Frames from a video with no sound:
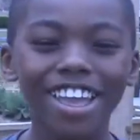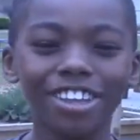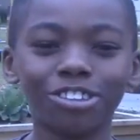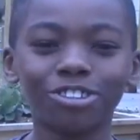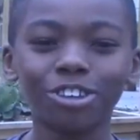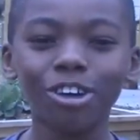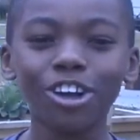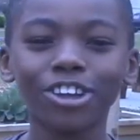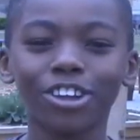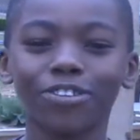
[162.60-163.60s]

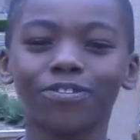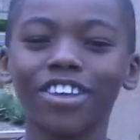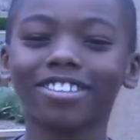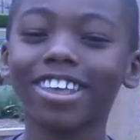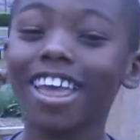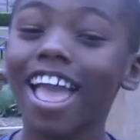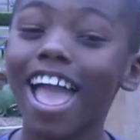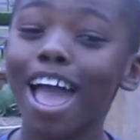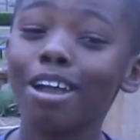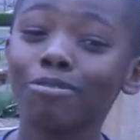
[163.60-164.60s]
Enjoy your visit,
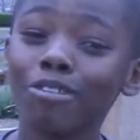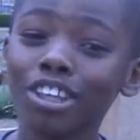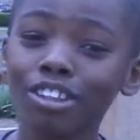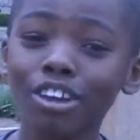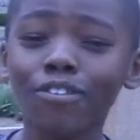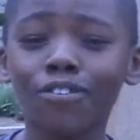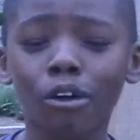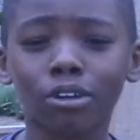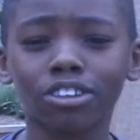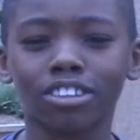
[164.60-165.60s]
and we look
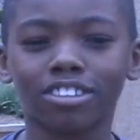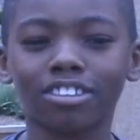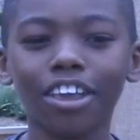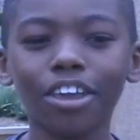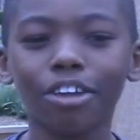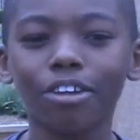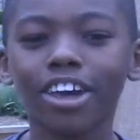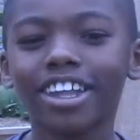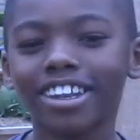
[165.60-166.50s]
forward to see you